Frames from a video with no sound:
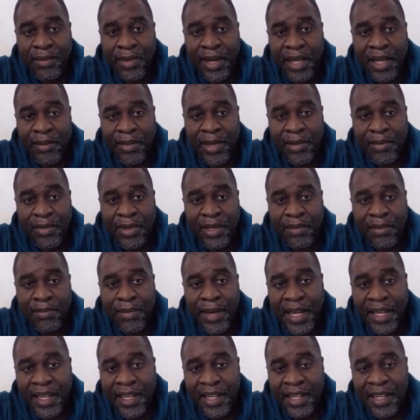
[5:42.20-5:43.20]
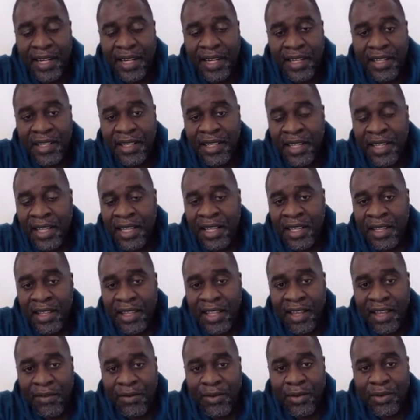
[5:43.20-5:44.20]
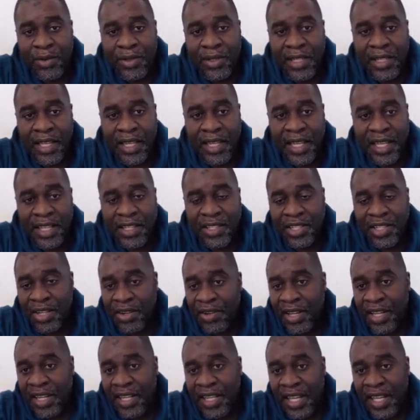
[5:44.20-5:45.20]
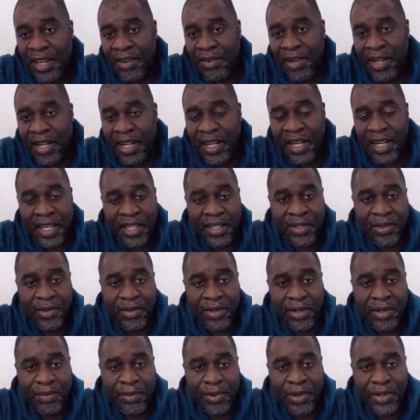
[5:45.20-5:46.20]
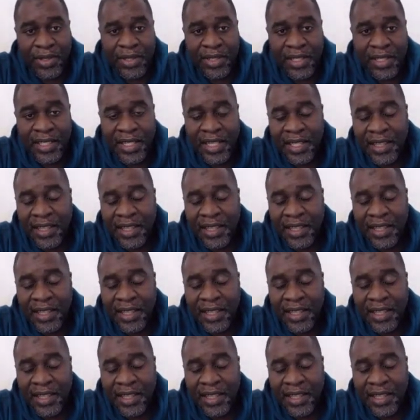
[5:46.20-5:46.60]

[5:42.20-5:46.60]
by maybe bank card, they have used a Nigerian Naira card to deposit,